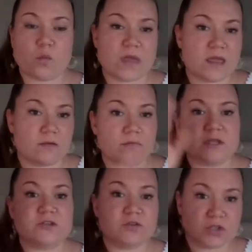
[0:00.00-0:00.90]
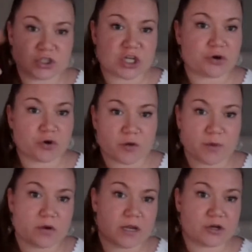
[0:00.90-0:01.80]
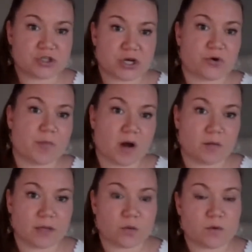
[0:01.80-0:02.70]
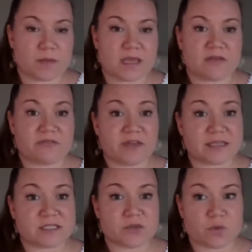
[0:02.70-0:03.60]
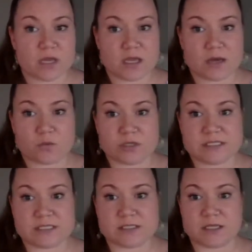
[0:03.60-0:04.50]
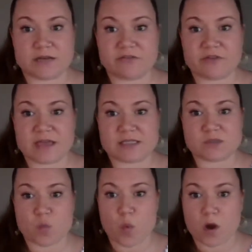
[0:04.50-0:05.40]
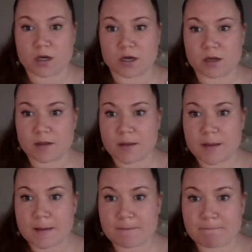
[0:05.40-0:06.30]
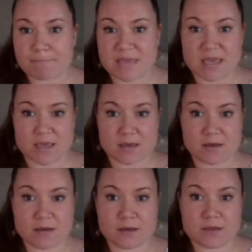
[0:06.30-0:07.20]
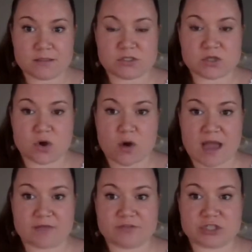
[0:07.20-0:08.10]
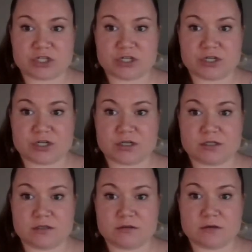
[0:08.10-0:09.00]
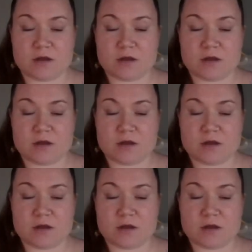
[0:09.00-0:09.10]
the general community or general public would be in phase 3, and we're still in phase 1B. So after